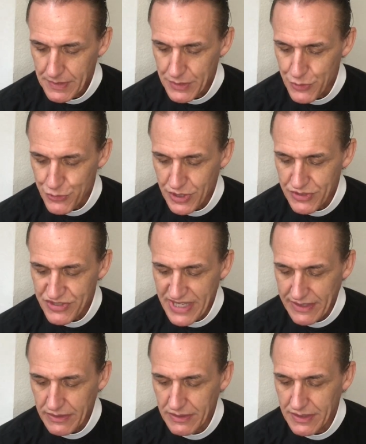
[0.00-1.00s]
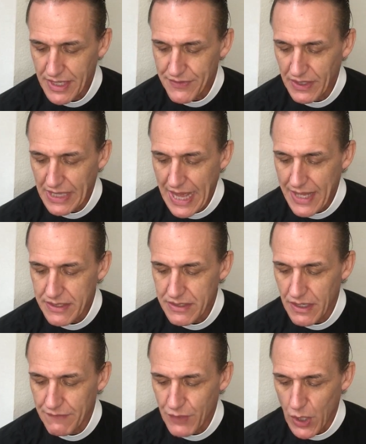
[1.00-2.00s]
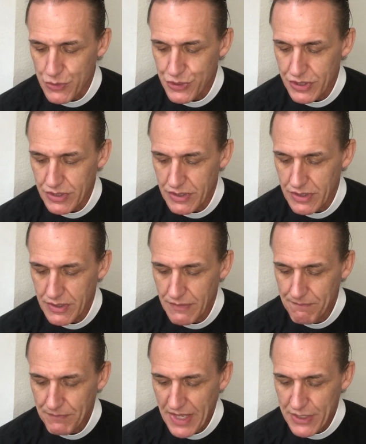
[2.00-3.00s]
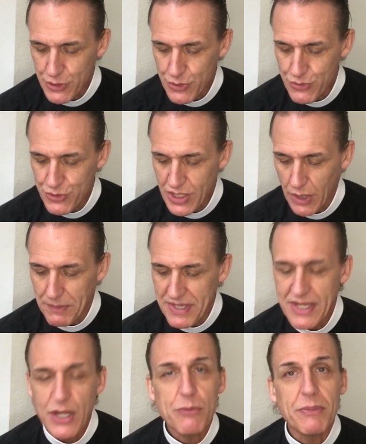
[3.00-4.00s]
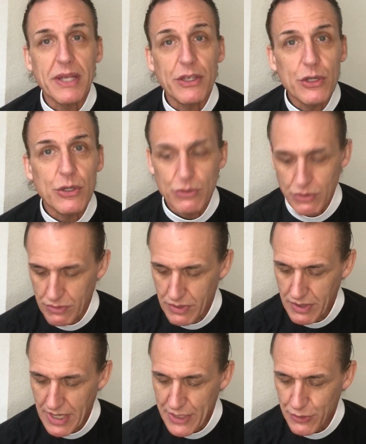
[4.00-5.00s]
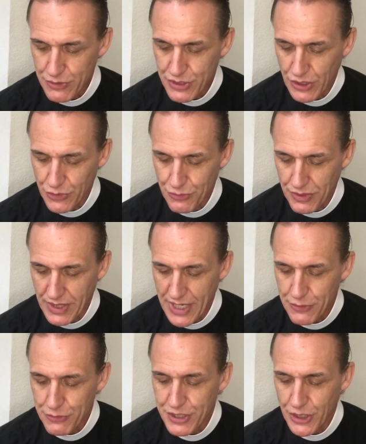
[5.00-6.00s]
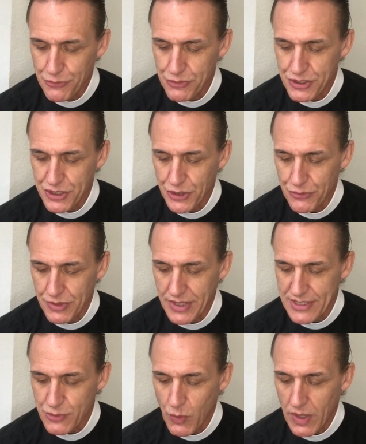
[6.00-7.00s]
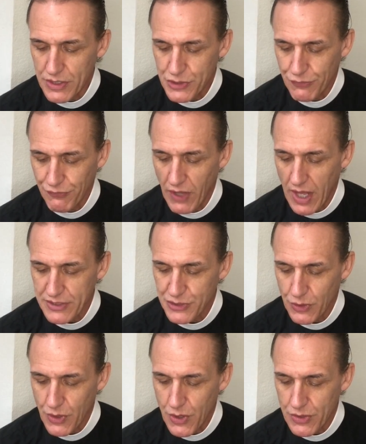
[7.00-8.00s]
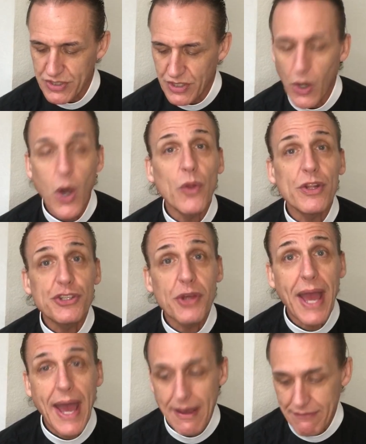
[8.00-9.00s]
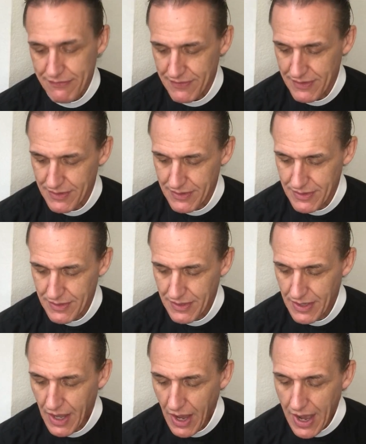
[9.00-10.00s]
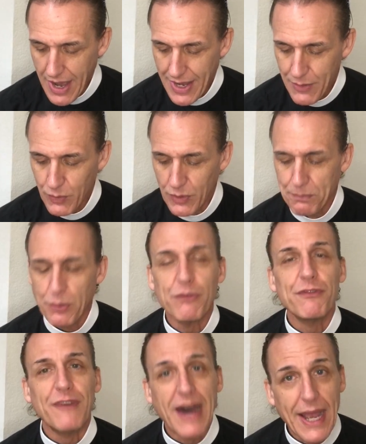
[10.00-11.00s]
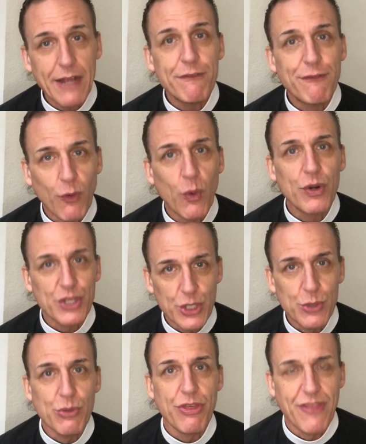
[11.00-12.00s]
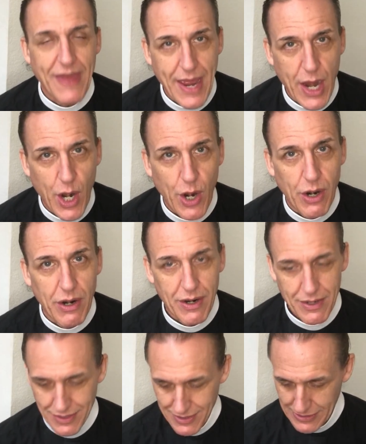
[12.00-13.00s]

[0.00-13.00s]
You shall settle in the land of Goshen, and you shall be near me, you and your children, and your children's children, as well as your flocks, your herds, and all that you have. I will provide for you there.